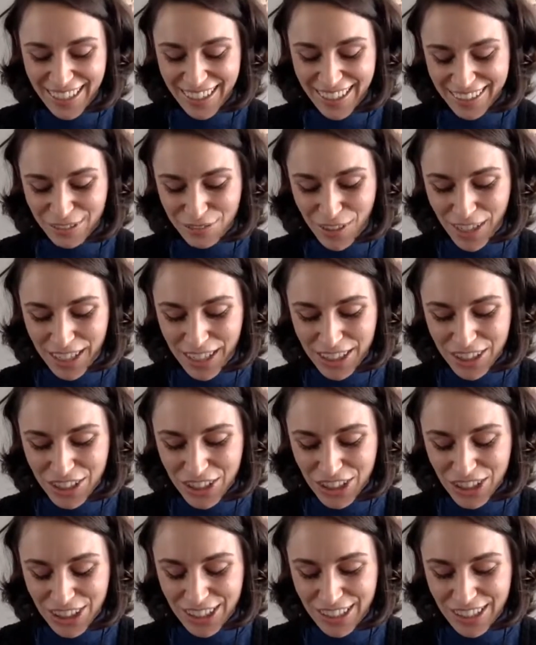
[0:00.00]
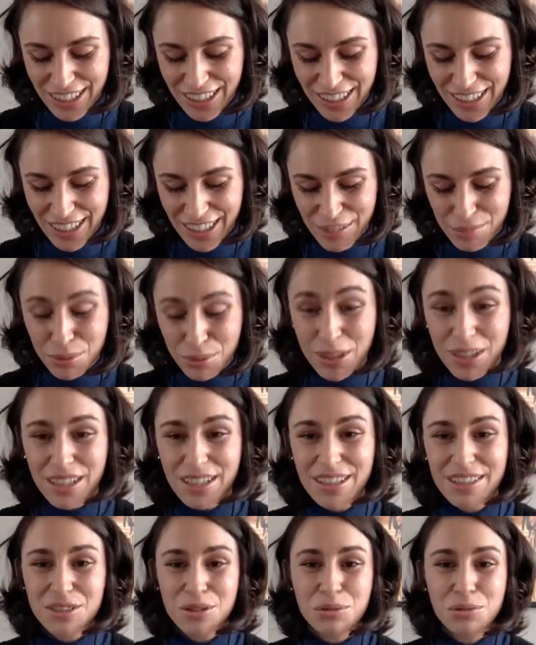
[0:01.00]
If I could put it
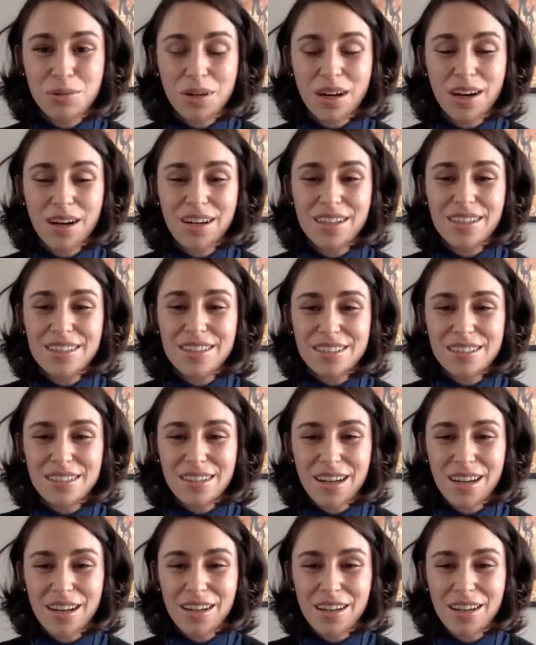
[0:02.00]
into words,